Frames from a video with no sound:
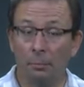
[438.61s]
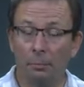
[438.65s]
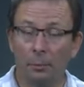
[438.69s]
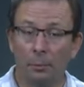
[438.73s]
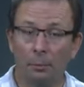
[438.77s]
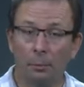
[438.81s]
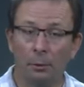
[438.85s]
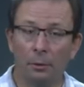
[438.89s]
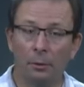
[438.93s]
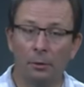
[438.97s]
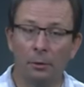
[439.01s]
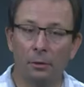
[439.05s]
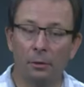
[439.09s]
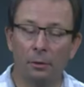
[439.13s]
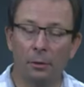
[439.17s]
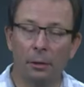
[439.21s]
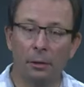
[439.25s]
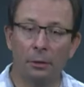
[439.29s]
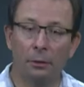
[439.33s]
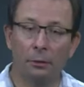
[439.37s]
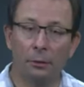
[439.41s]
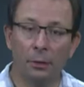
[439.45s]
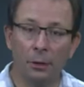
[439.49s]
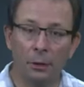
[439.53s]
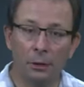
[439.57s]
But what they're
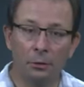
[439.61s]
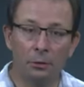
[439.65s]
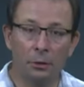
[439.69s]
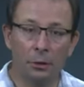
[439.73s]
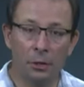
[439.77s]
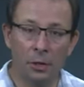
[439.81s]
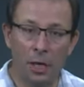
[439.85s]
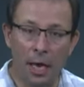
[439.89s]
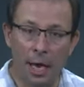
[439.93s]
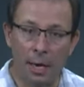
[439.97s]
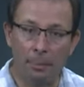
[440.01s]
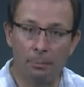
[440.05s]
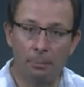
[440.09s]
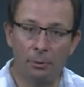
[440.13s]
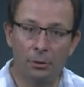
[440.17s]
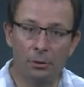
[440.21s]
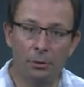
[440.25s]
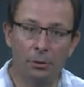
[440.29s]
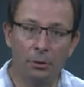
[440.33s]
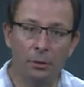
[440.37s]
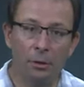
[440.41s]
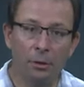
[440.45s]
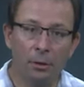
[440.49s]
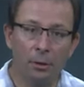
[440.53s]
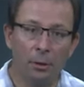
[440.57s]
doing to adapt
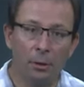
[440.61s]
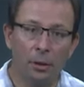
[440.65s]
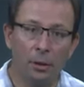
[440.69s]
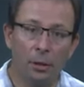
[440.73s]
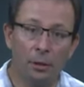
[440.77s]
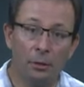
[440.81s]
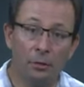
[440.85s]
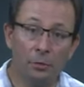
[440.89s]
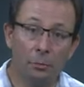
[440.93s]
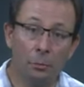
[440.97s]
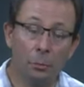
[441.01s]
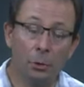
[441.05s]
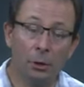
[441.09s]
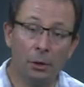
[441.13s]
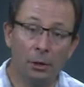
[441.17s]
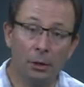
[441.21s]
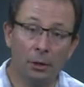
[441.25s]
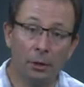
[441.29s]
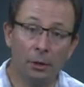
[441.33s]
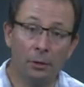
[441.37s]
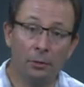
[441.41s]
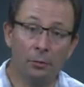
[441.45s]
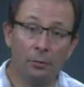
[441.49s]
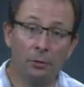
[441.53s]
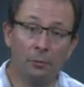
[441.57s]
is
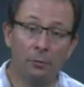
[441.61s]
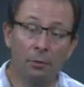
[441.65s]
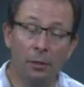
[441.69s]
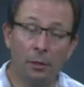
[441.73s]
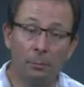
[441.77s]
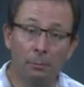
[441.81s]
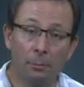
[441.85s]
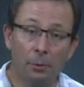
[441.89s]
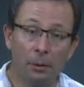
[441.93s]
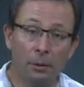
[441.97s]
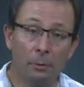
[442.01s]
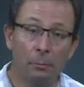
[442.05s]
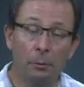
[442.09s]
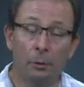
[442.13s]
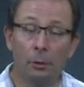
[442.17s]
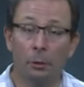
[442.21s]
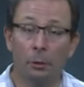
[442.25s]
developing what are